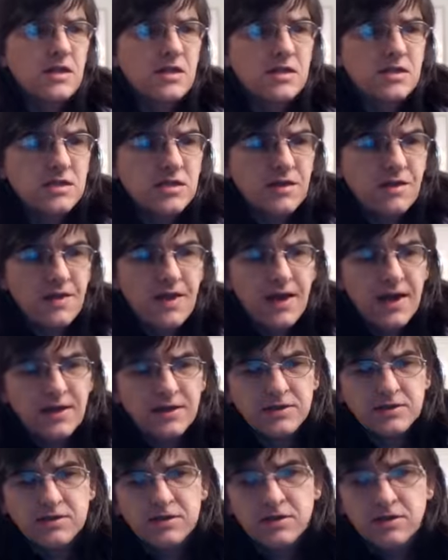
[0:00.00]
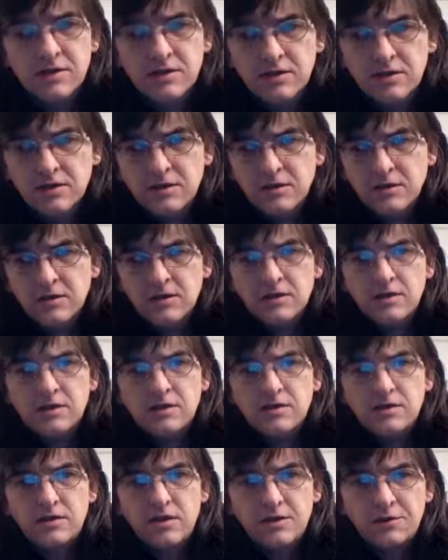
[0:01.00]
different armies are different
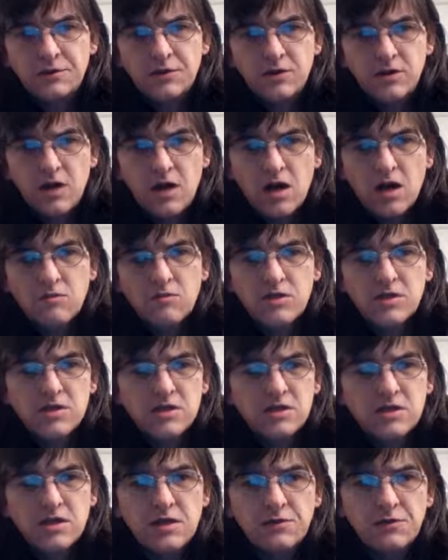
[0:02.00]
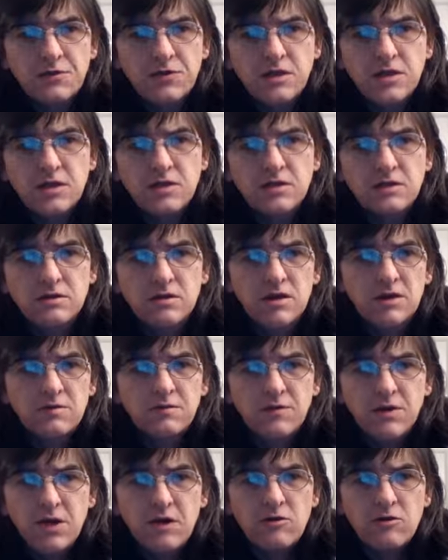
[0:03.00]
in various ways.
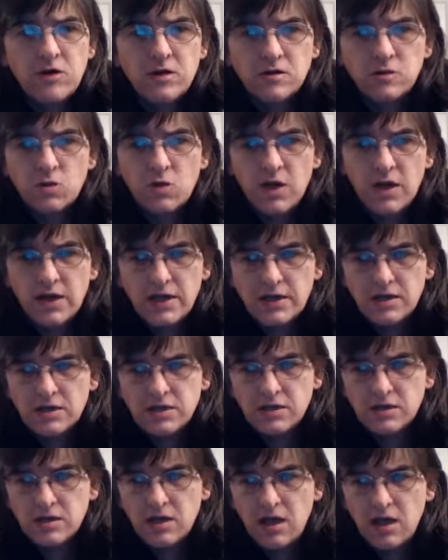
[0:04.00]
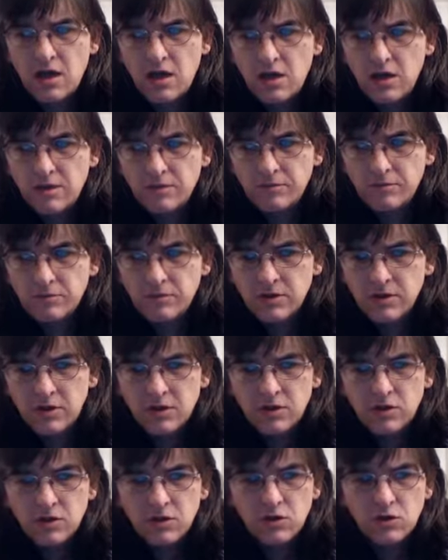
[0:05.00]
Orcs and goblins seem
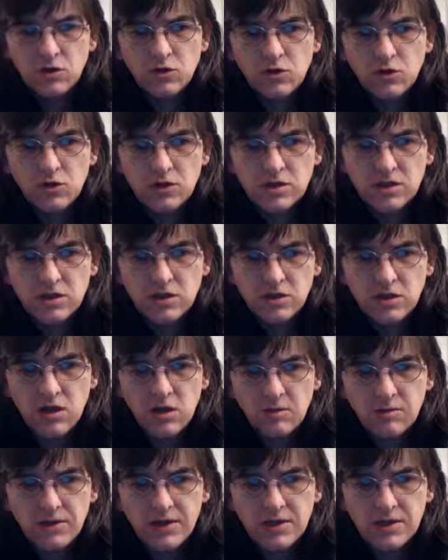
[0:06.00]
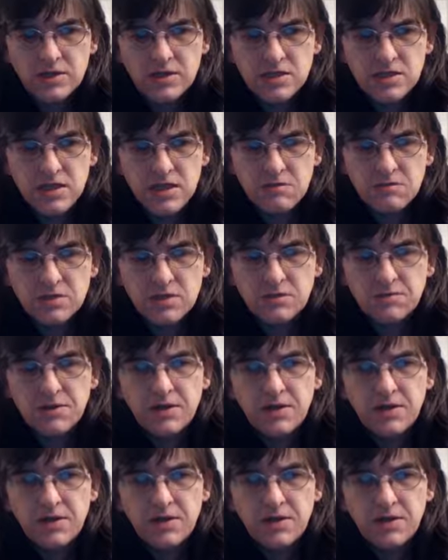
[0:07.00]
to be random.